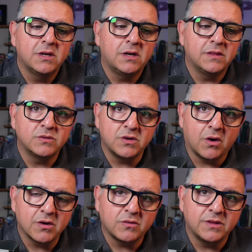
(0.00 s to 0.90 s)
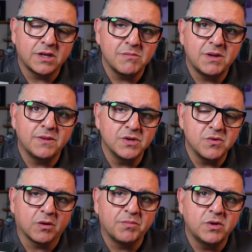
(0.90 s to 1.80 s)
there was an article that came out in the New
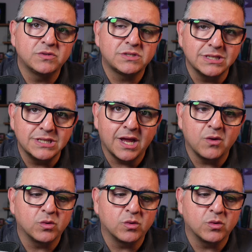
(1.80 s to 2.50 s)
York Post today